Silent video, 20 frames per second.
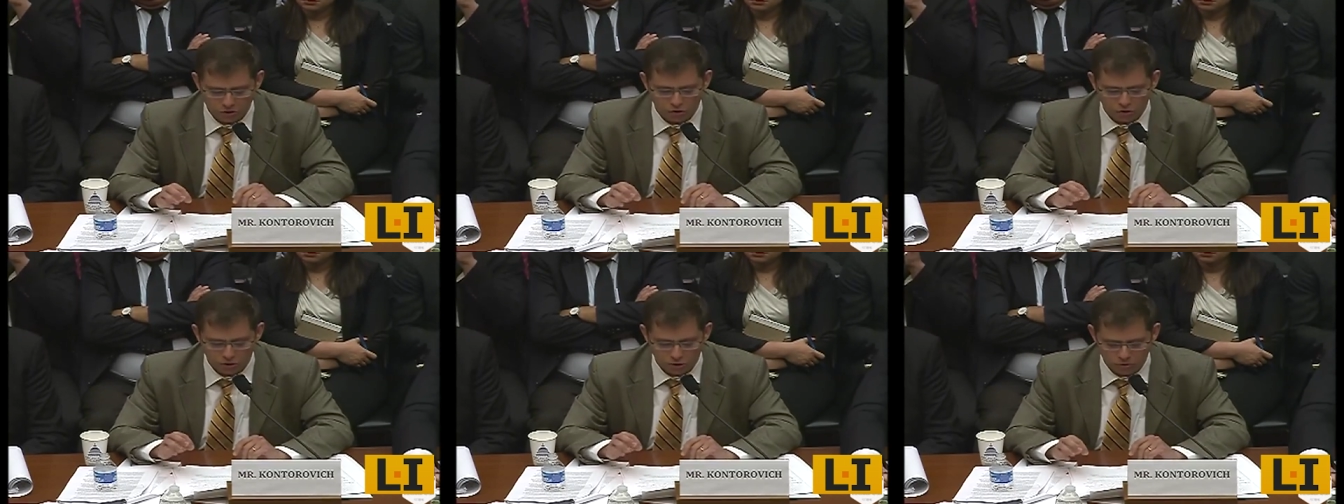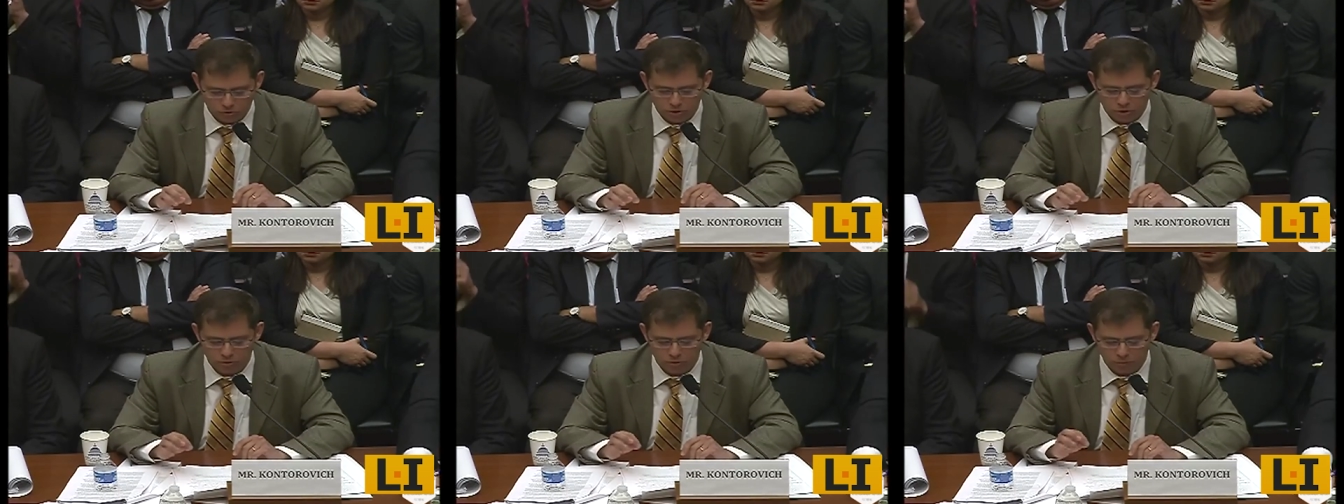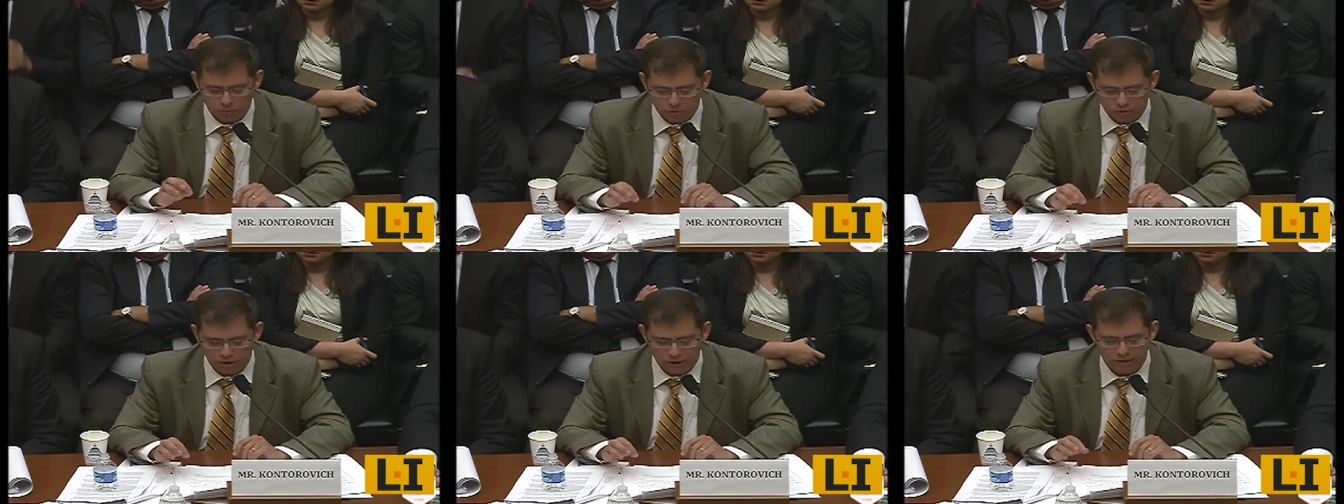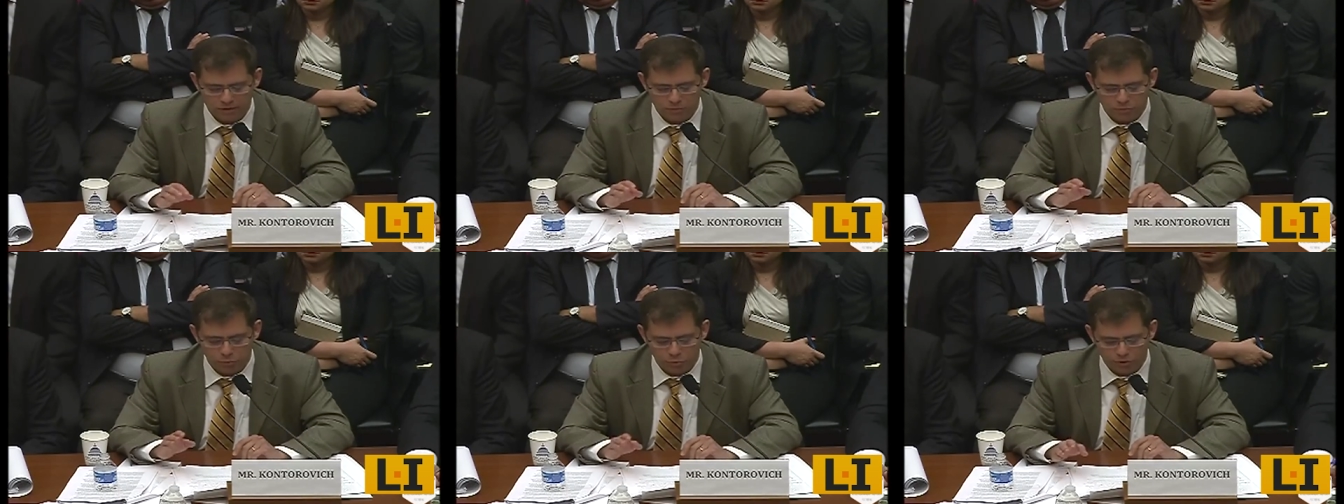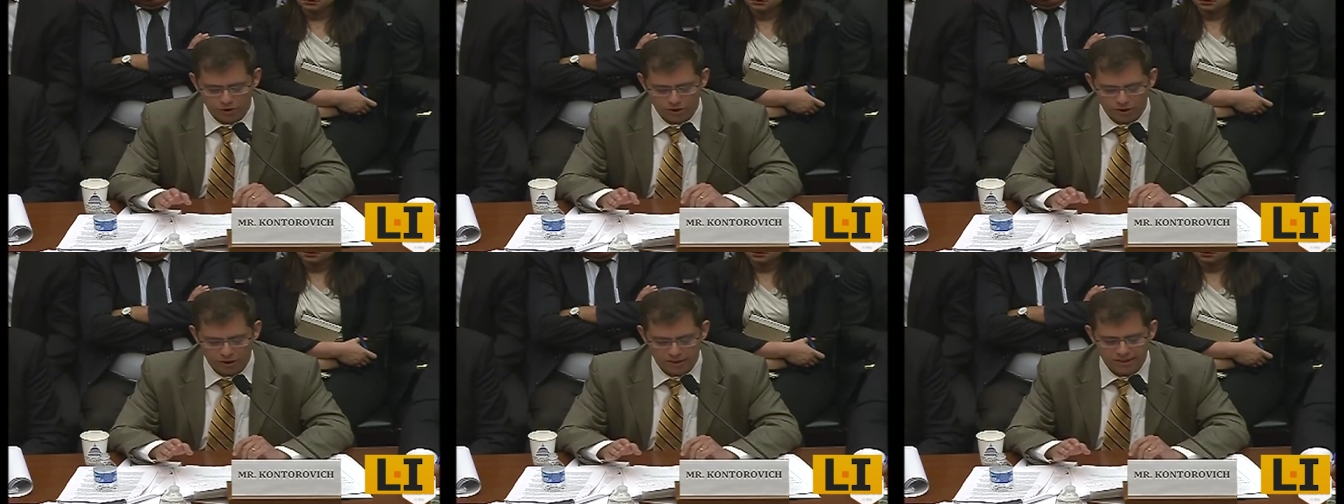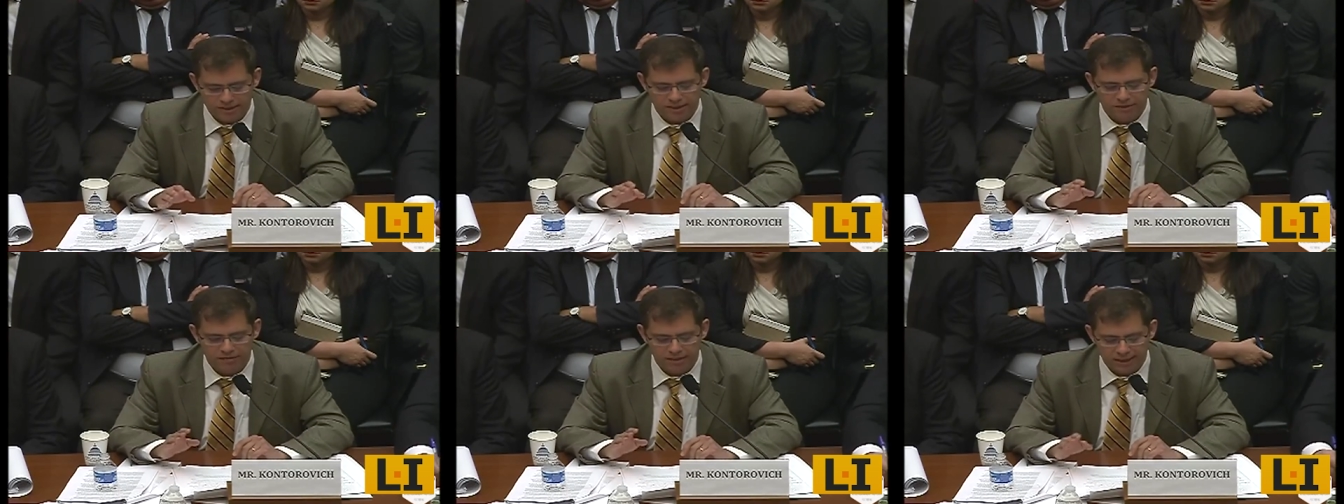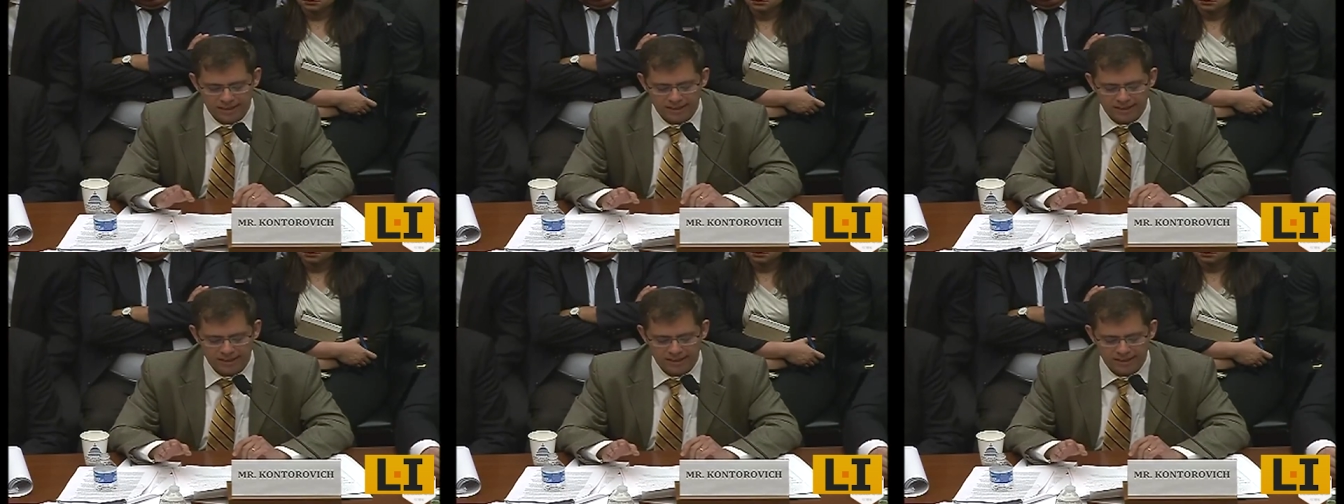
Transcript: also apply to boycotts of